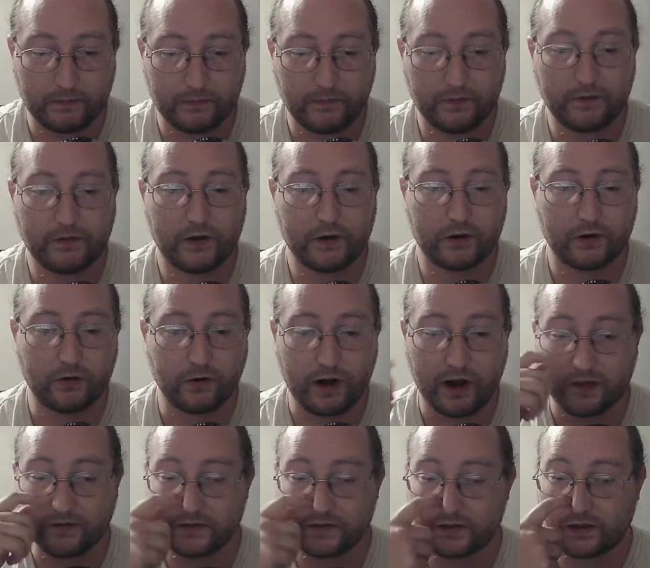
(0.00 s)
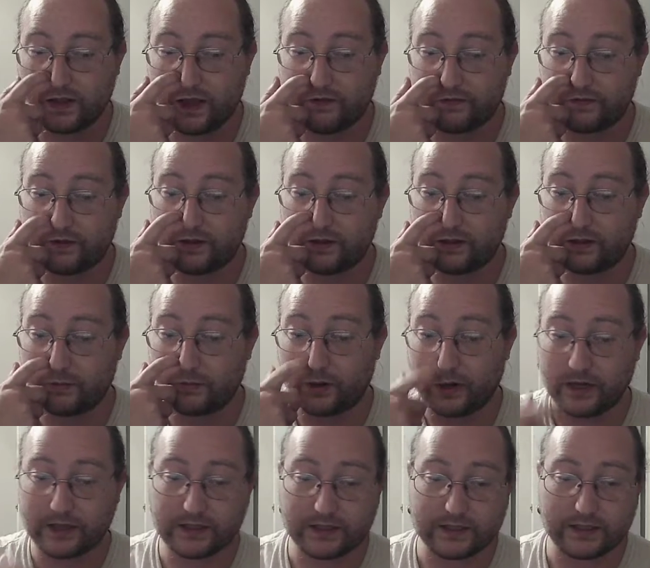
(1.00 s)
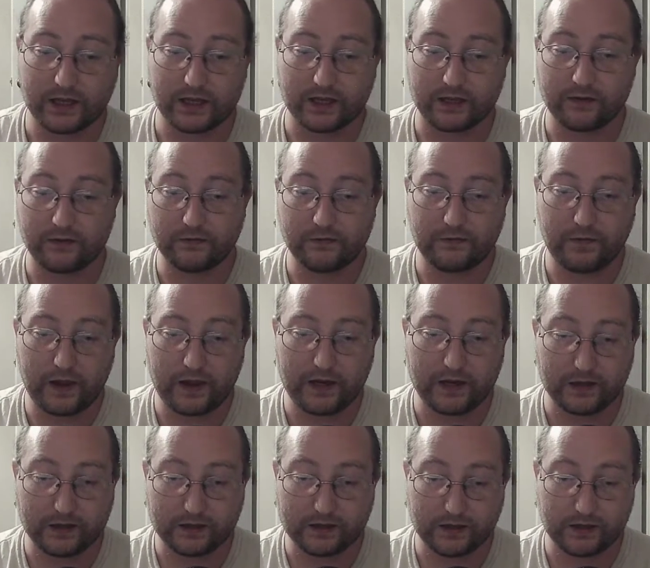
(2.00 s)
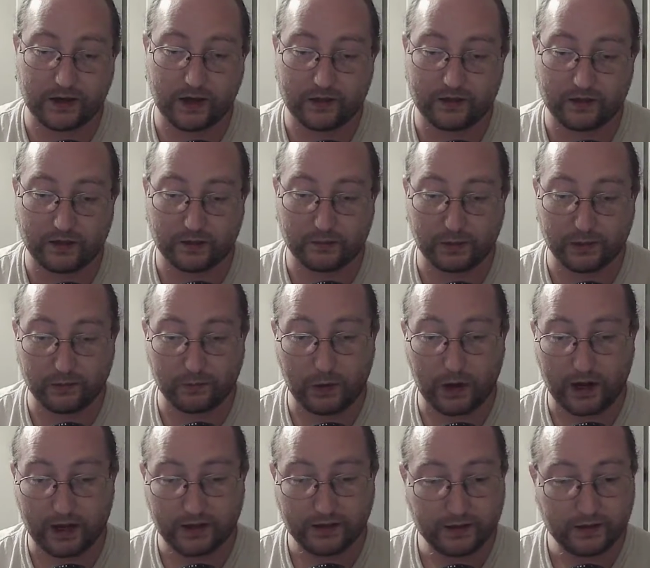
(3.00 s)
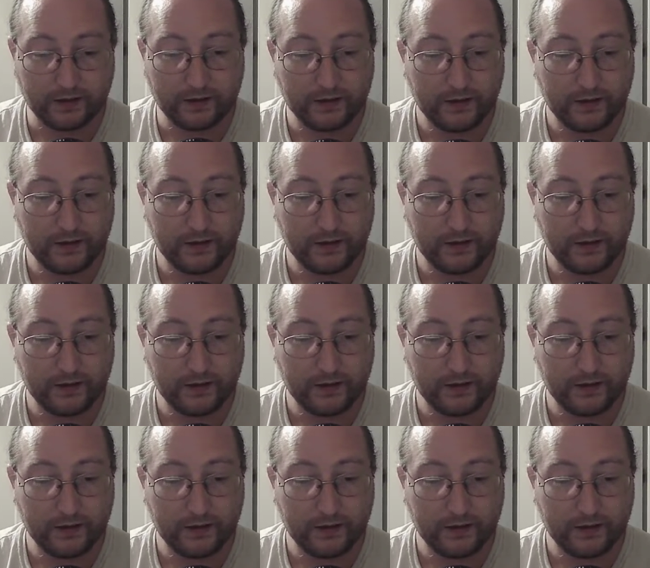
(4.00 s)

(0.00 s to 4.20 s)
photographs left in the bright sun, fading to nothing but white.